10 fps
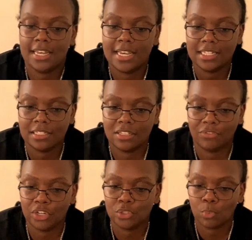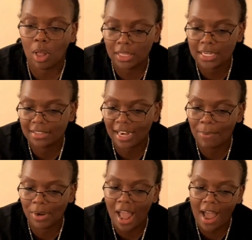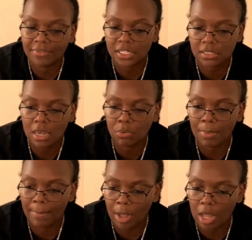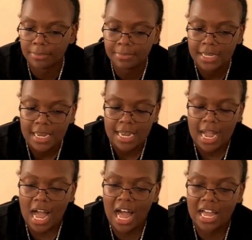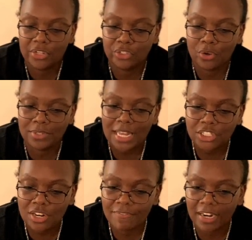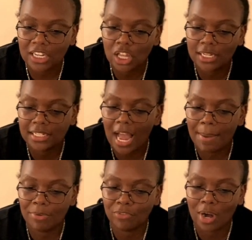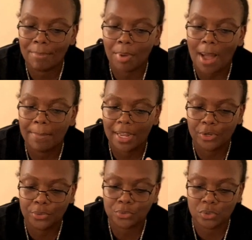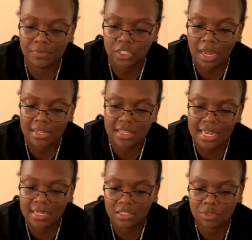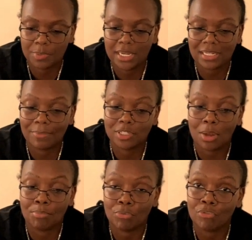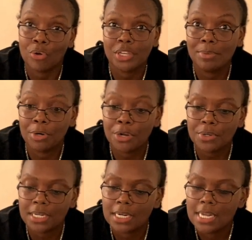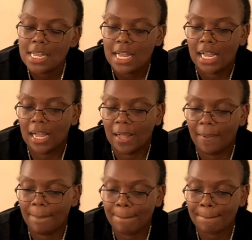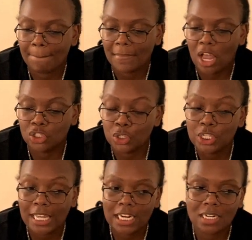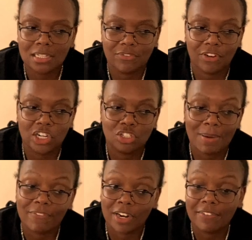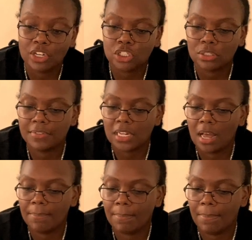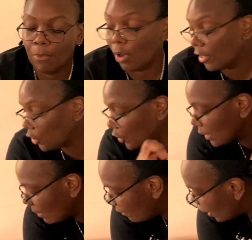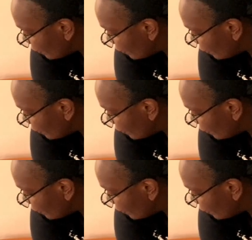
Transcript: is the first wallet that I went halvesies on with my mom. Uh, so it was actually a very long time before I bought my own Louis Vuitton things just because I was like brokey broke. Um, I'll show you later the first, my very first Louis Vuitton. Well, I showed you guys my very